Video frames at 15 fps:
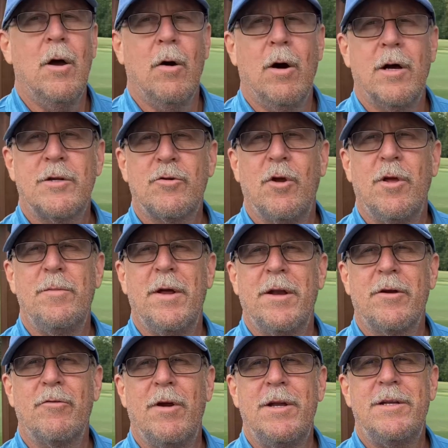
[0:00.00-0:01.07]
Well, it's really been a
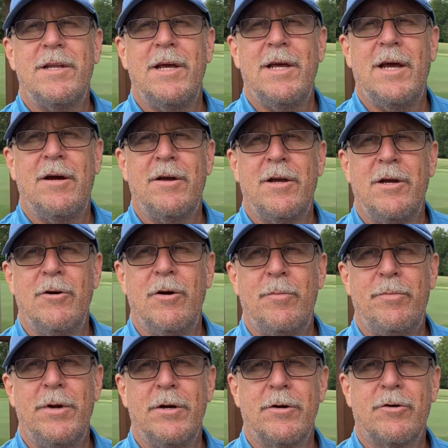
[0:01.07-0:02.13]
great day out here at
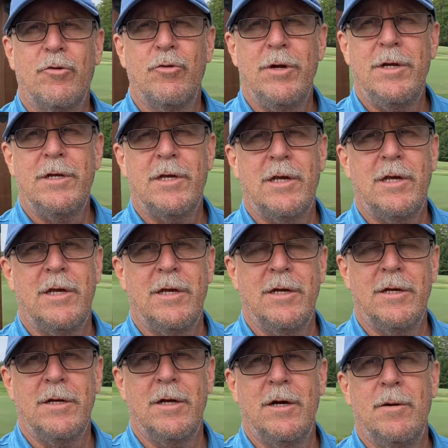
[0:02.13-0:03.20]
Bear Creek
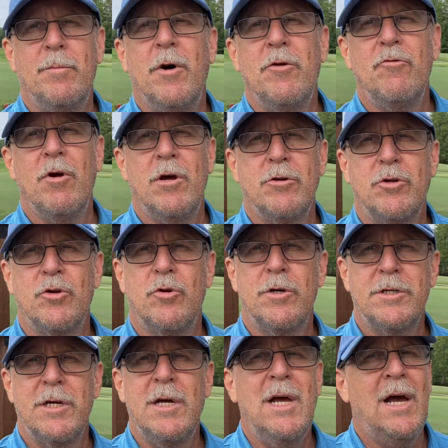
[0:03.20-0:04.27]
in Monroe,
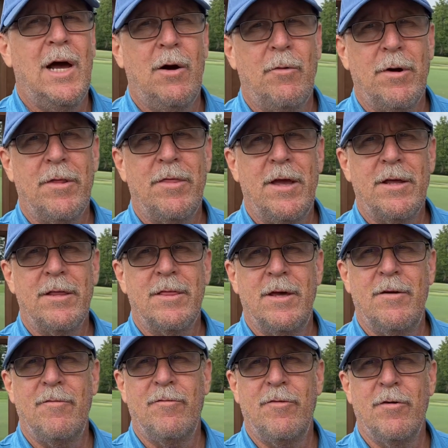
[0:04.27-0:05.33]
Georgia. I want to thank
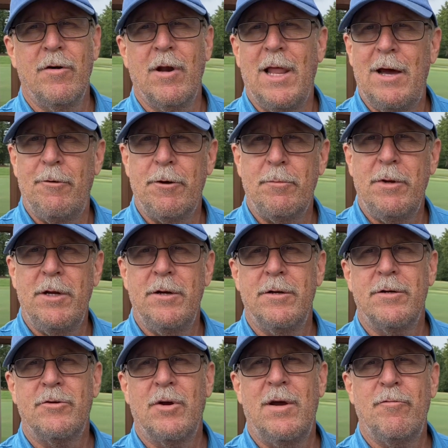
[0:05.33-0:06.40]
them for allowing me to
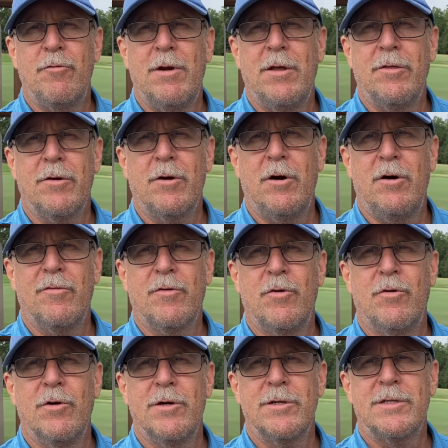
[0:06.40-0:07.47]
drive around the golf
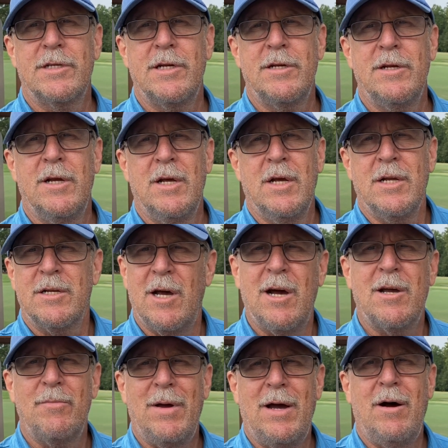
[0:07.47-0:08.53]
course and talk
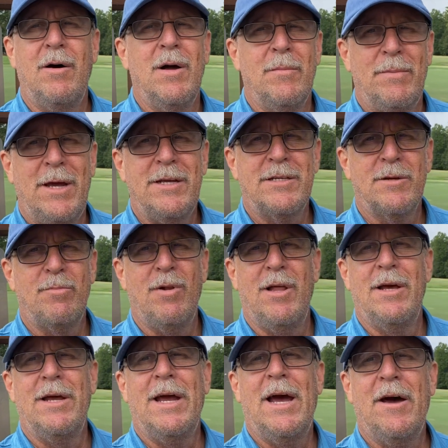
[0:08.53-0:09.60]
about pace of
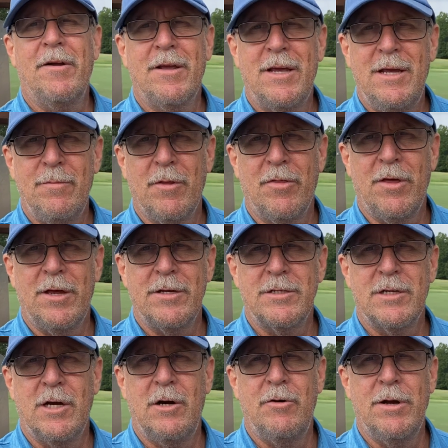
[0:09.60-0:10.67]
play, how to keep the things
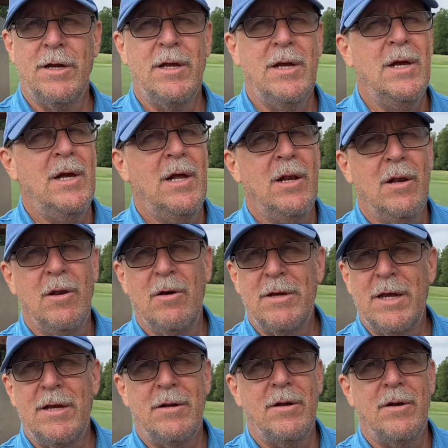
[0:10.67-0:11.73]
going. Look
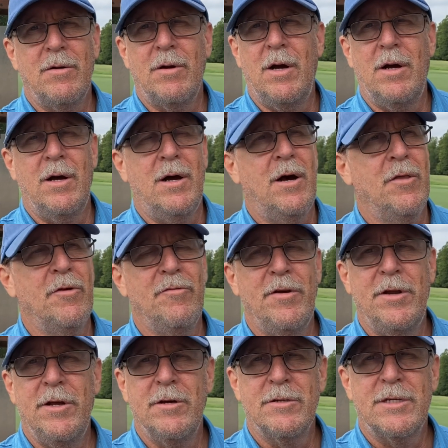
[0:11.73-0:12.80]
at other
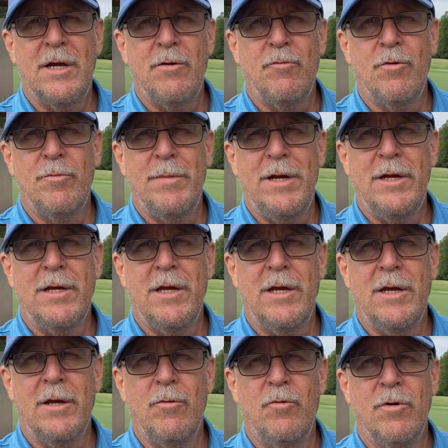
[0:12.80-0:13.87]
videos that we're
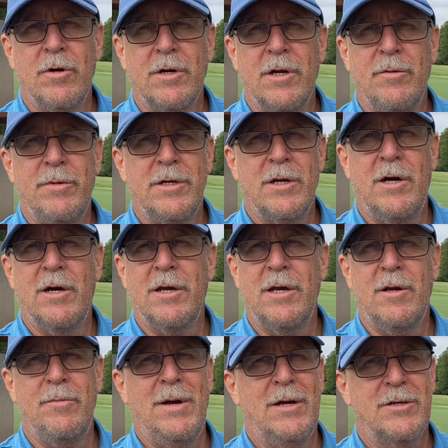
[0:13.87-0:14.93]
making. We're going to be talking
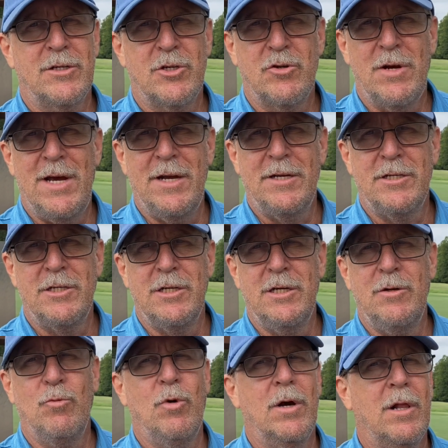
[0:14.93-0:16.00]
about strategy,
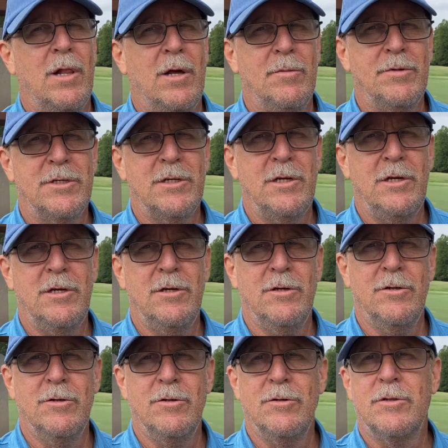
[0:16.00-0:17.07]
what clubs to
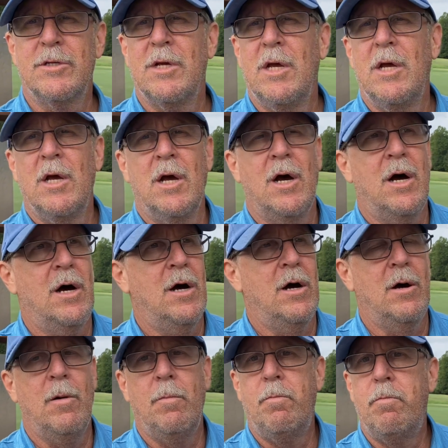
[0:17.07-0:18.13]
use,
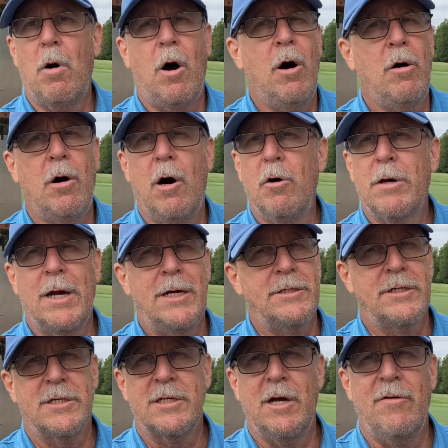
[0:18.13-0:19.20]
all kinds
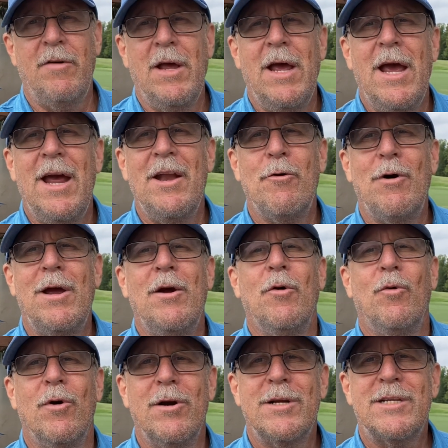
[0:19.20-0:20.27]
of stuff. Anyway,
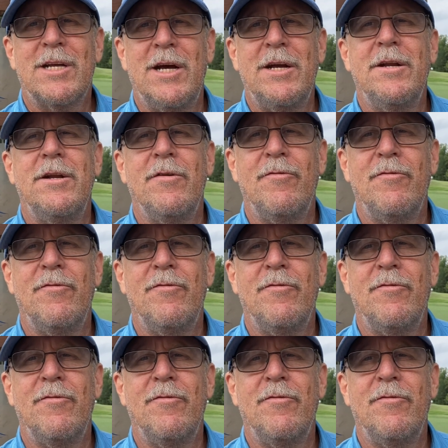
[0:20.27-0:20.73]
we're excited.